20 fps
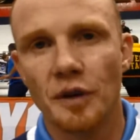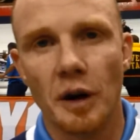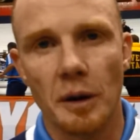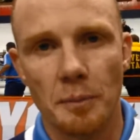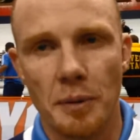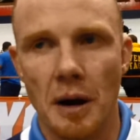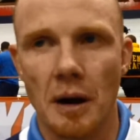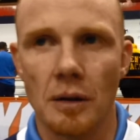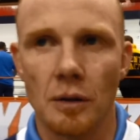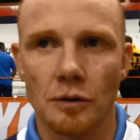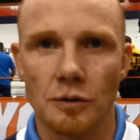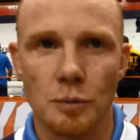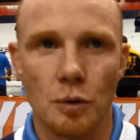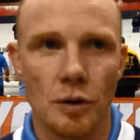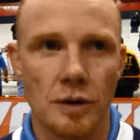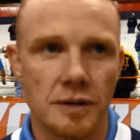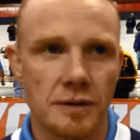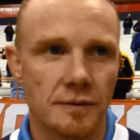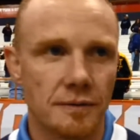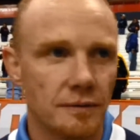Very proud of those
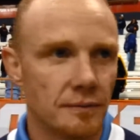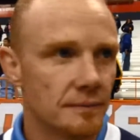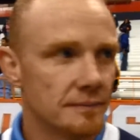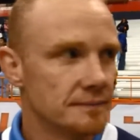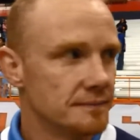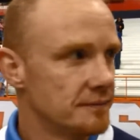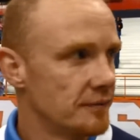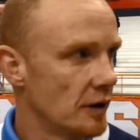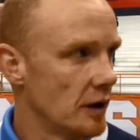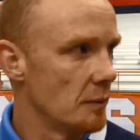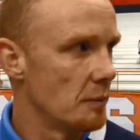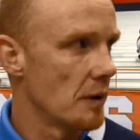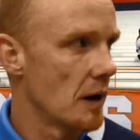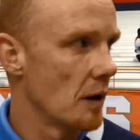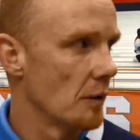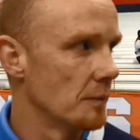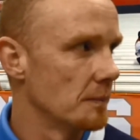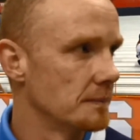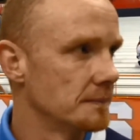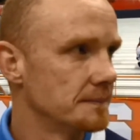boys. Very
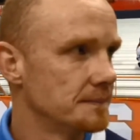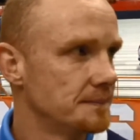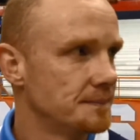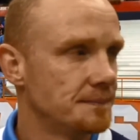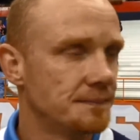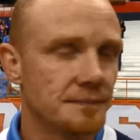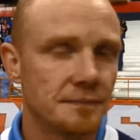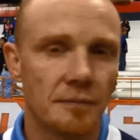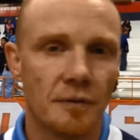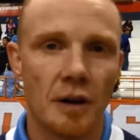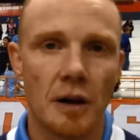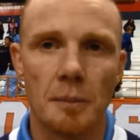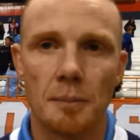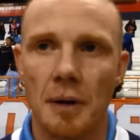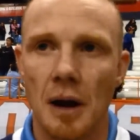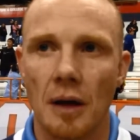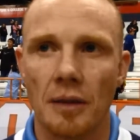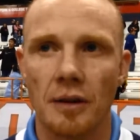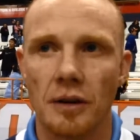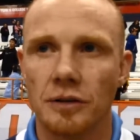proud. Very
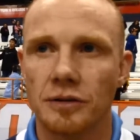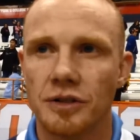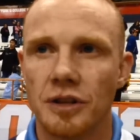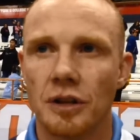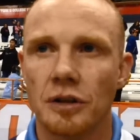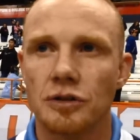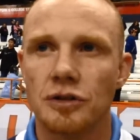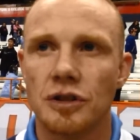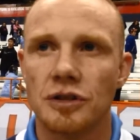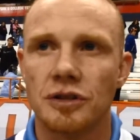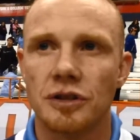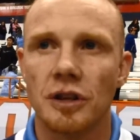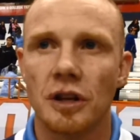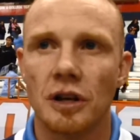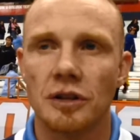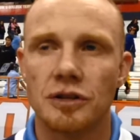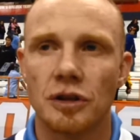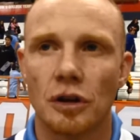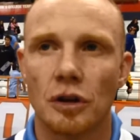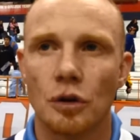proud. They're they're just they're,
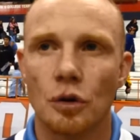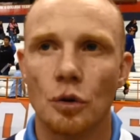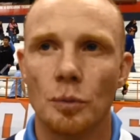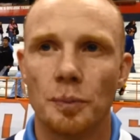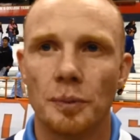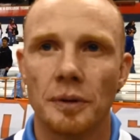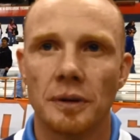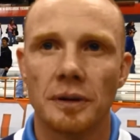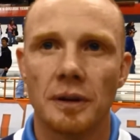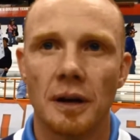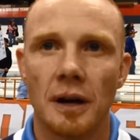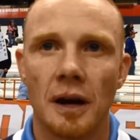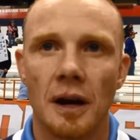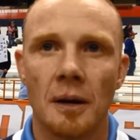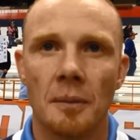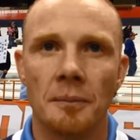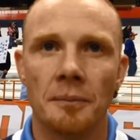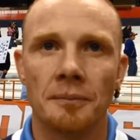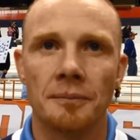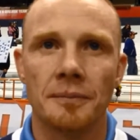it's a group
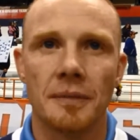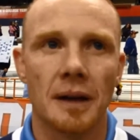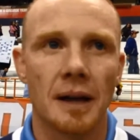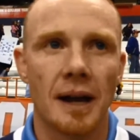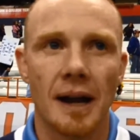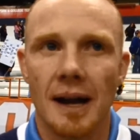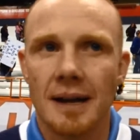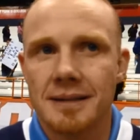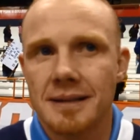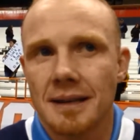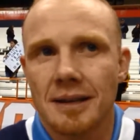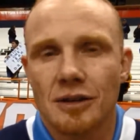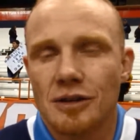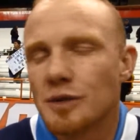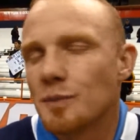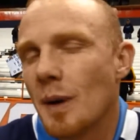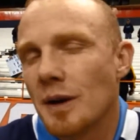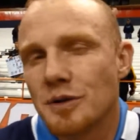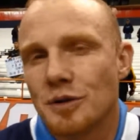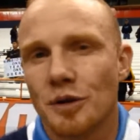um, I, I, said they're a
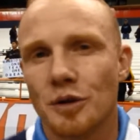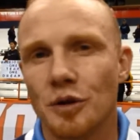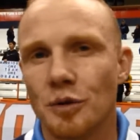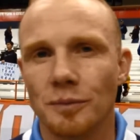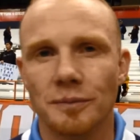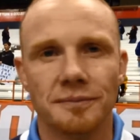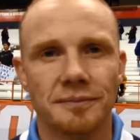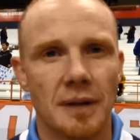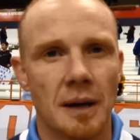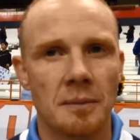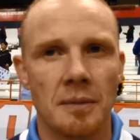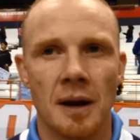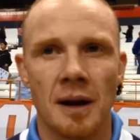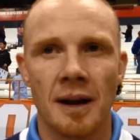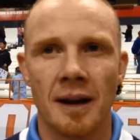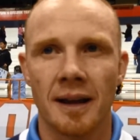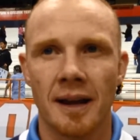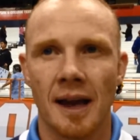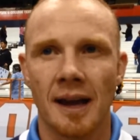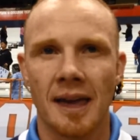special group.
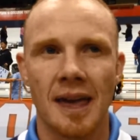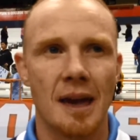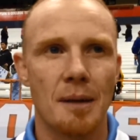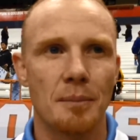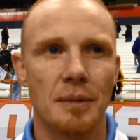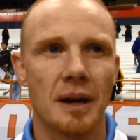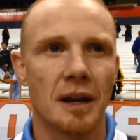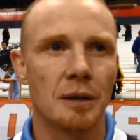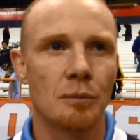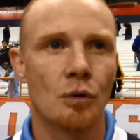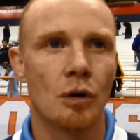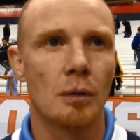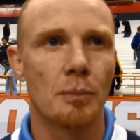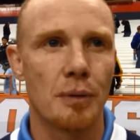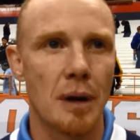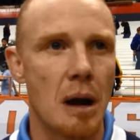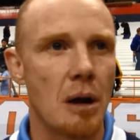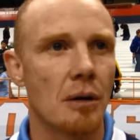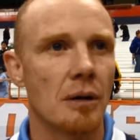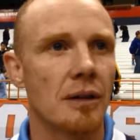I, I can't be any more
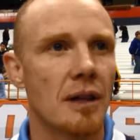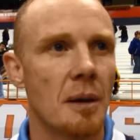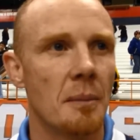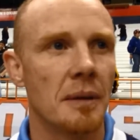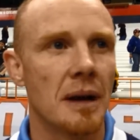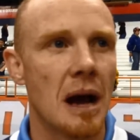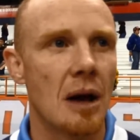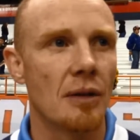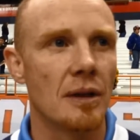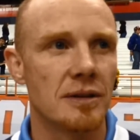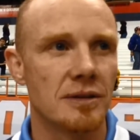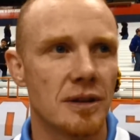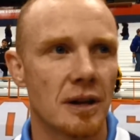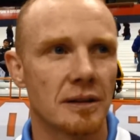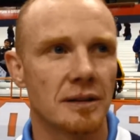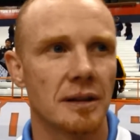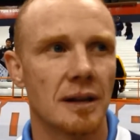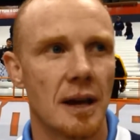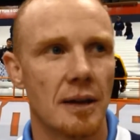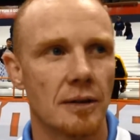proud of them and how they
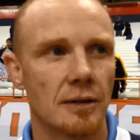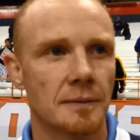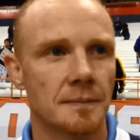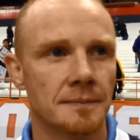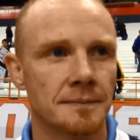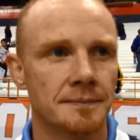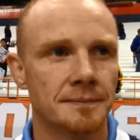stuck together.